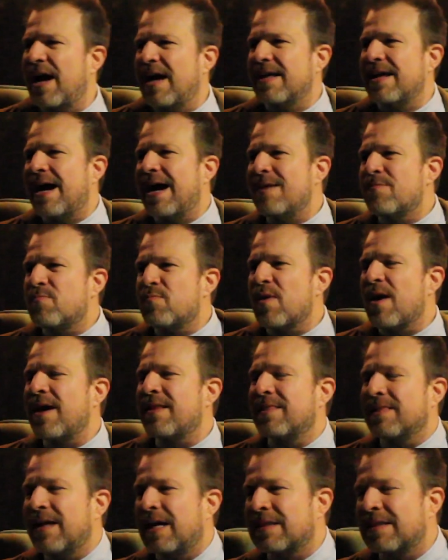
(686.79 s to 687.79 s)

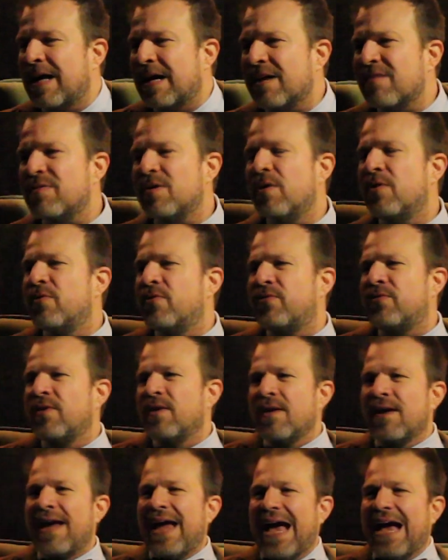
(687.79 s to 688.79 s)
A lot of those,
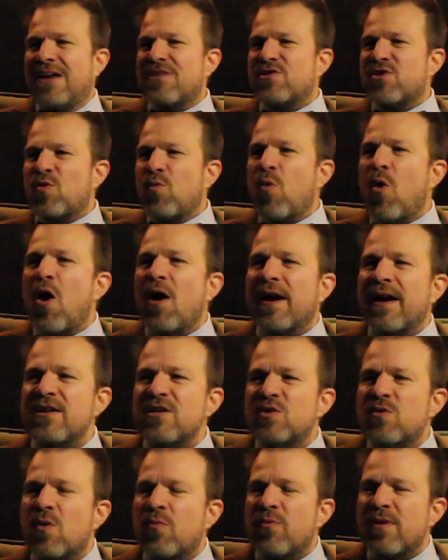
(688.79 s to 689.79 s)
as you walk
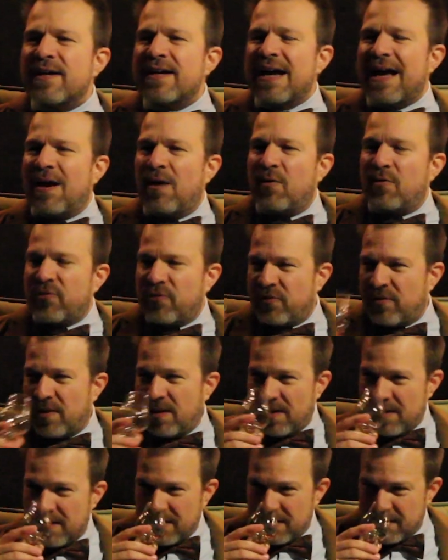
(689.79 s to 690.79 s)
into a rick house,
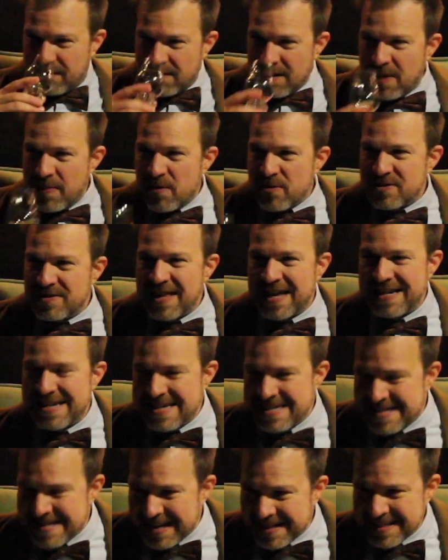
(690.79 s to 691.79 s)
and there's
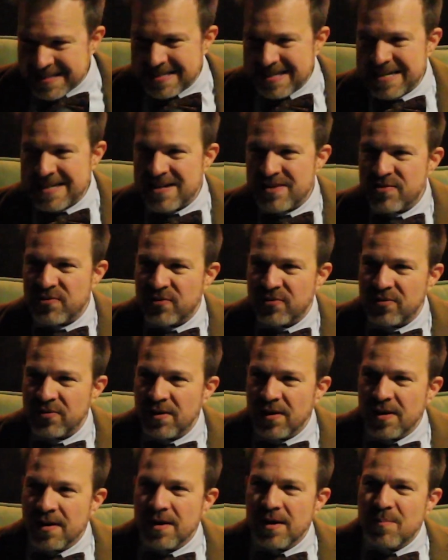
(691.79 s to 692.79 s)
that dustiness,
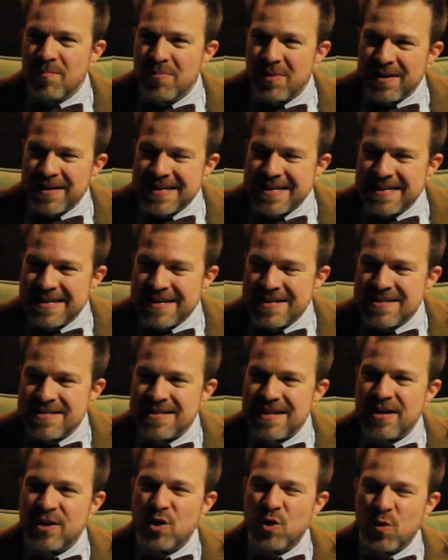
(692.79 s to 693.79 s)
but
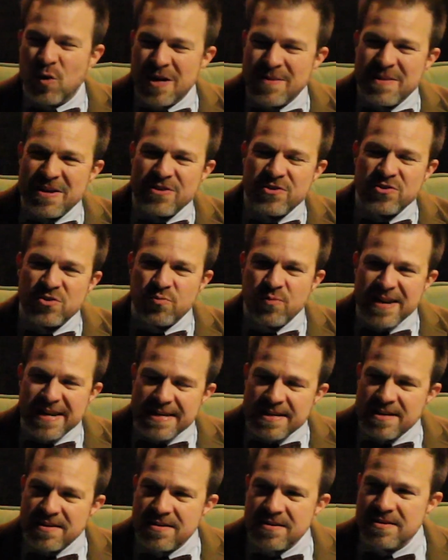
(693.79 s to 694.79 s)
against a creamy
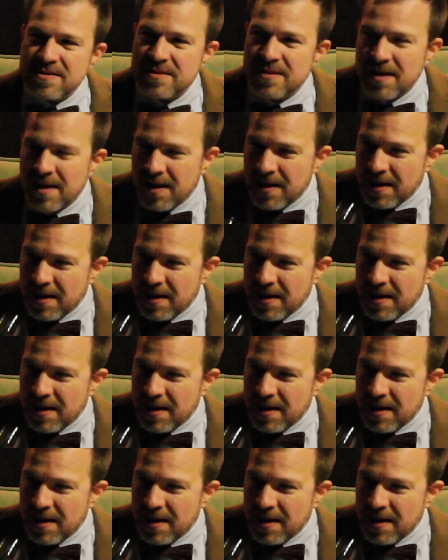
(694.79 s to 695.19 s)
sweetness.